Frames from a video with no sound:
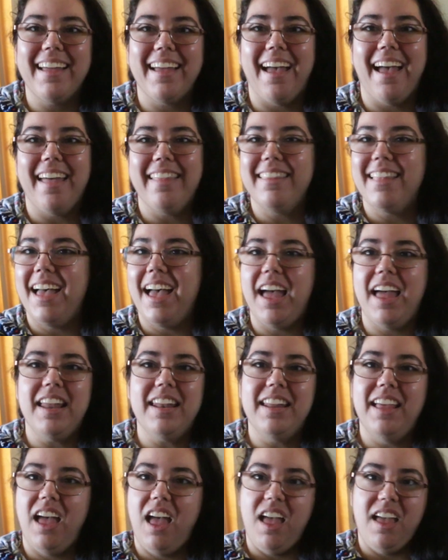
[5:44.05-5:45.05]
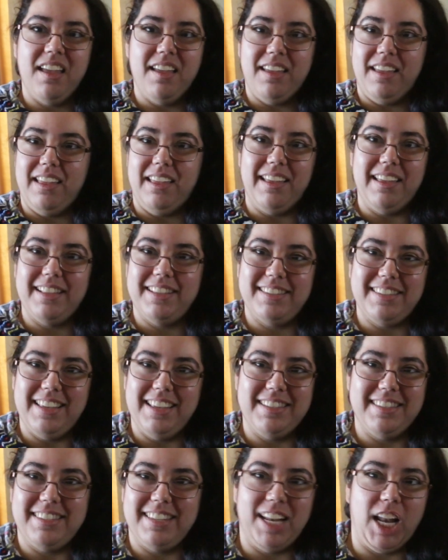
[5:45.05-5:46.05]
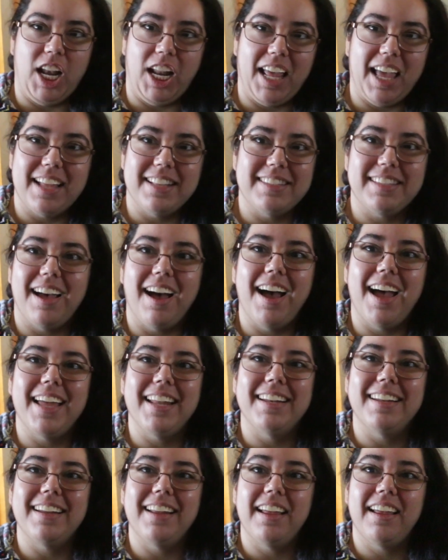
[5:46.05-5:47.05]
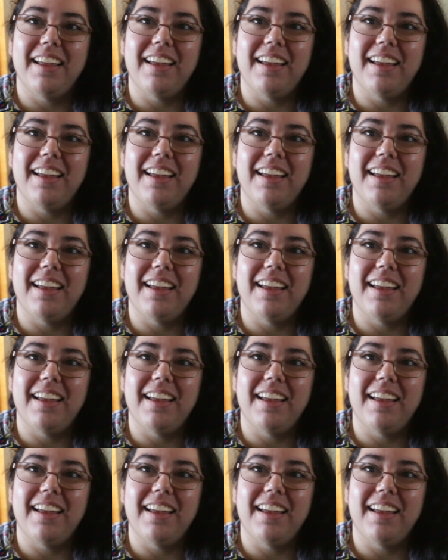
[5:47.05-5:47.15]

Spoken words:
And then it didn't get done.